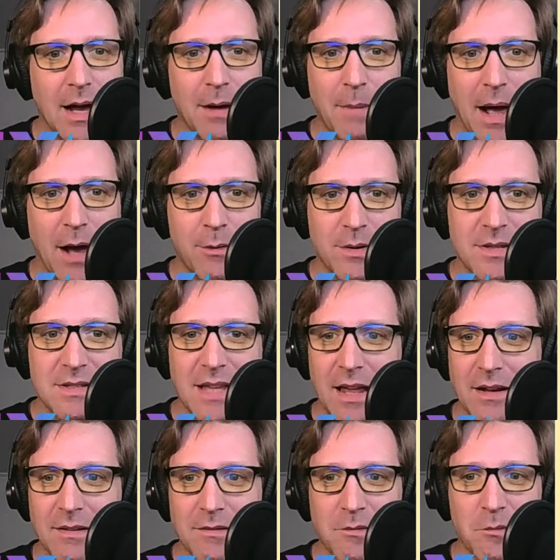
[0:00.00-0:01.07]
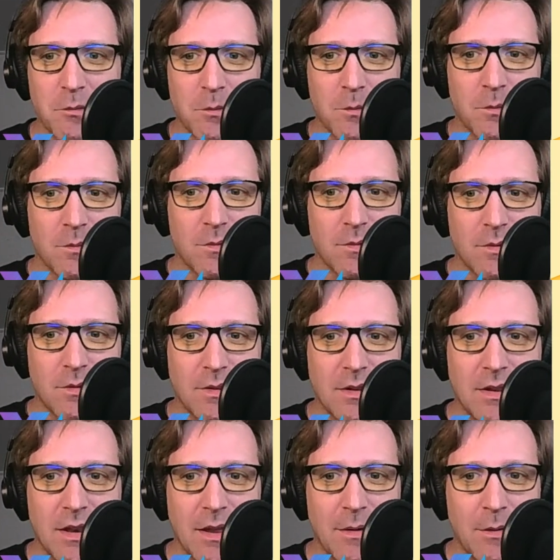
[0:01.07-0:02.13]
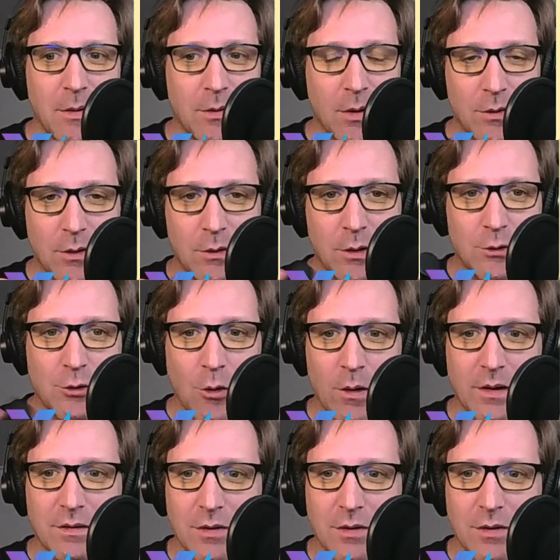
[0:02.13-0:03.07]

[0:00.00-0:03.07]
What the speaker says: How is that? The drawing